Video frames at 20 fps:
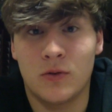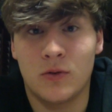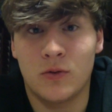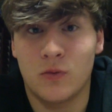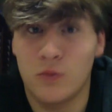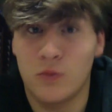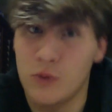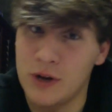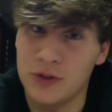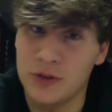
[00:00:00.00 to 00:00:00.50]

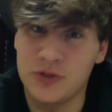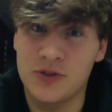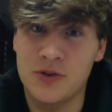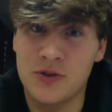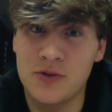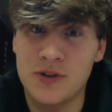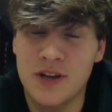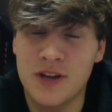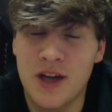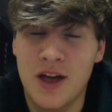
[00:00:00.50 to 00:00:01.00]
Well,
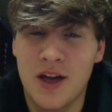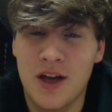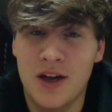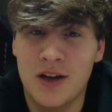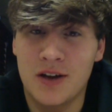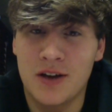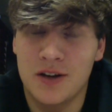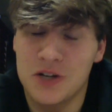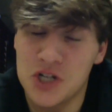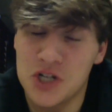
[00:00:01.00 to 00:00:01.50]
student,
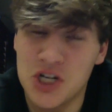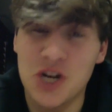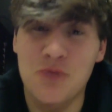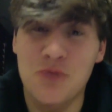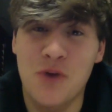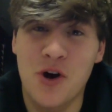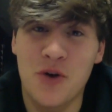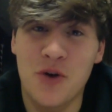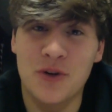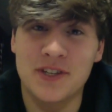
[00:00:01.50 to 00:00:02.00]
a
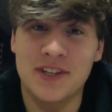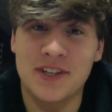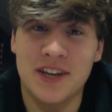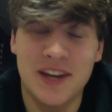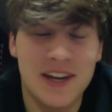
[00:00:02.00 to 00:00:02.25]
GMO is